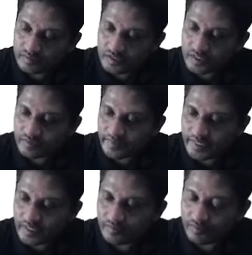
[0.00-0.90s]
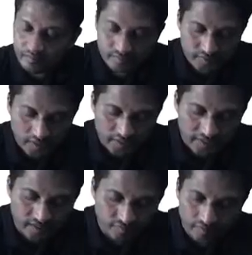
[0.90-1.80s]
This is in vector form. I'll
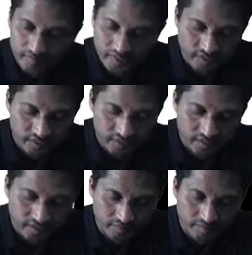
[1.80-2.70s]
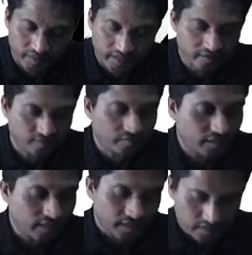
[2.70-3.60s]
write the formula here. Let me write the
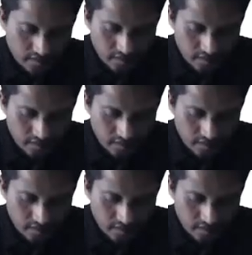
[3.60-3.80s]
formula here.